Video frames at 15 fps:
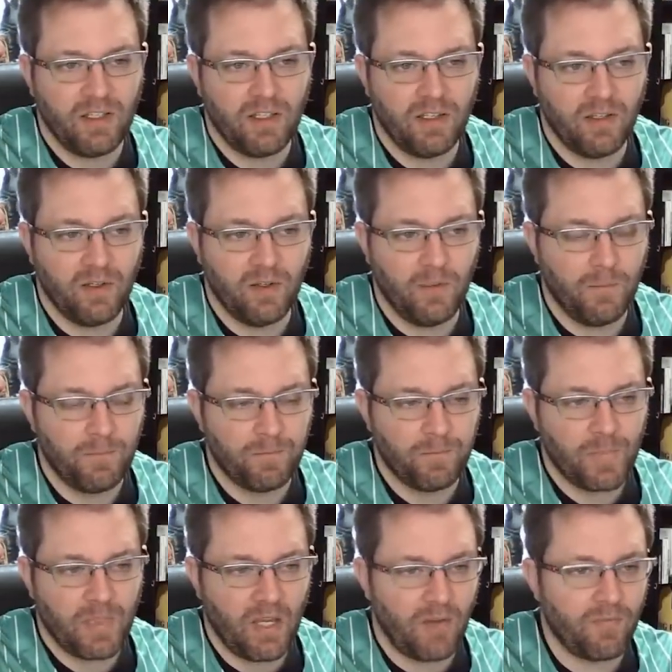you know,
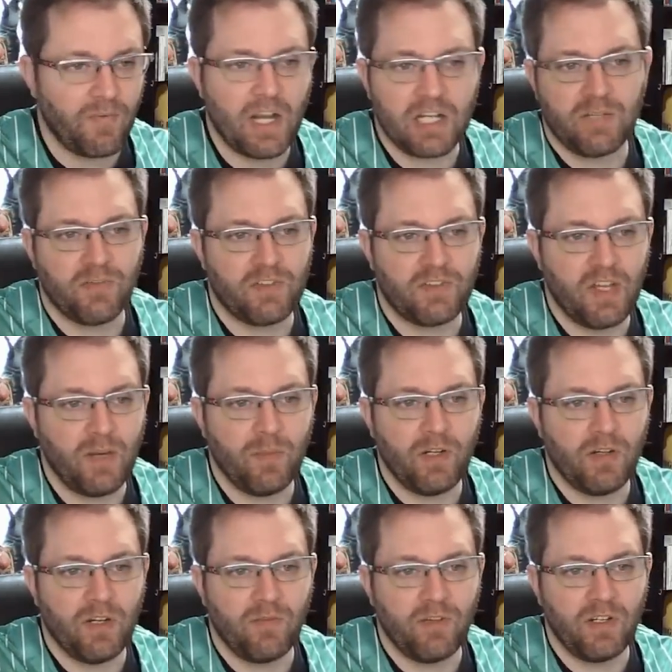a fraction of a
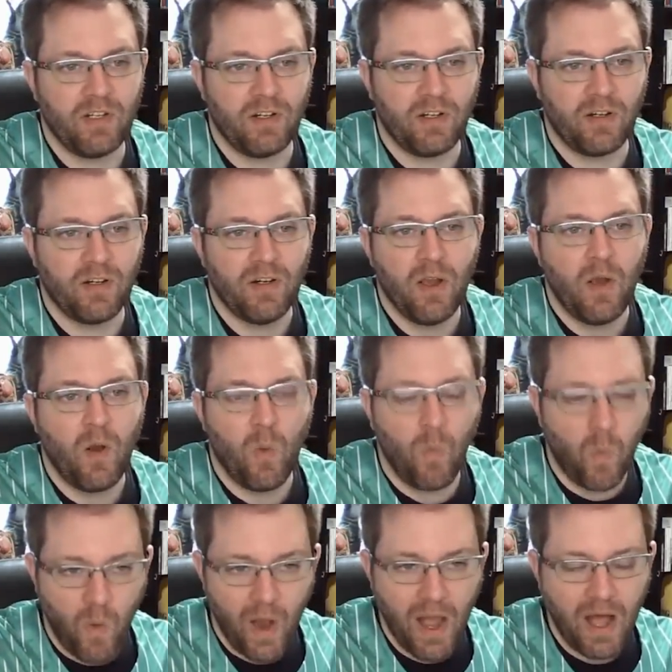centimeter every year,
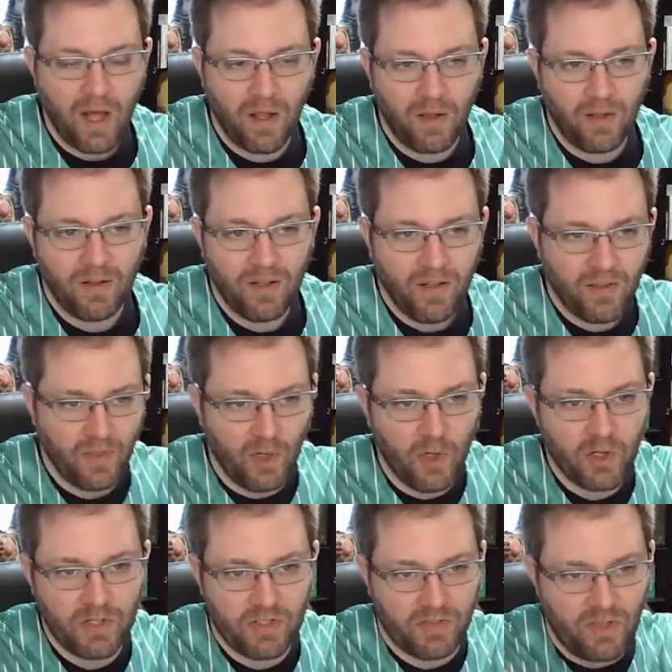while the
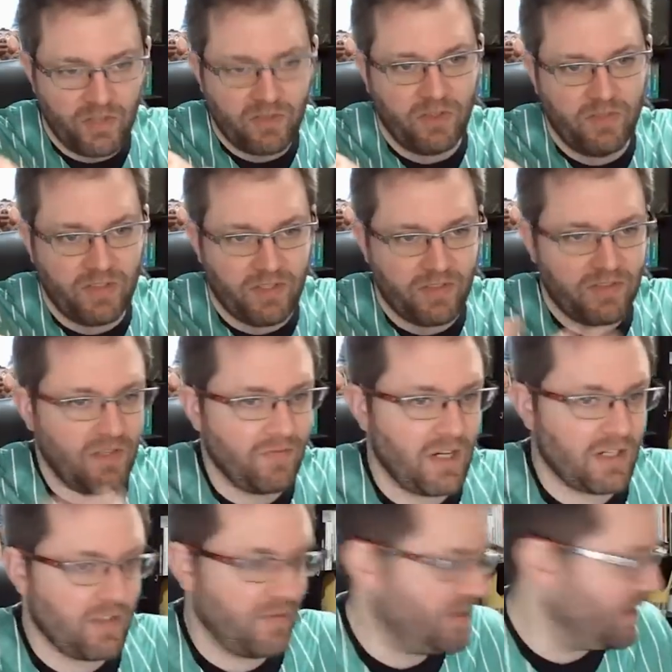ocean is also lifting a
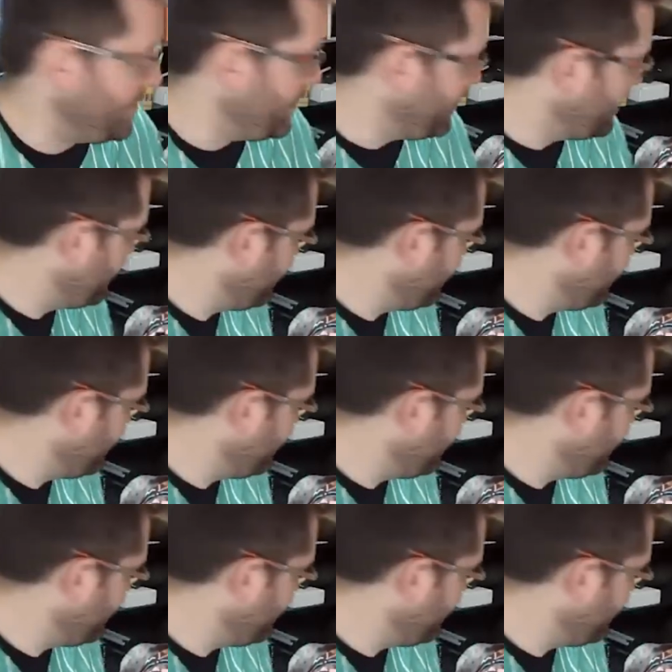fraction of a centimeter.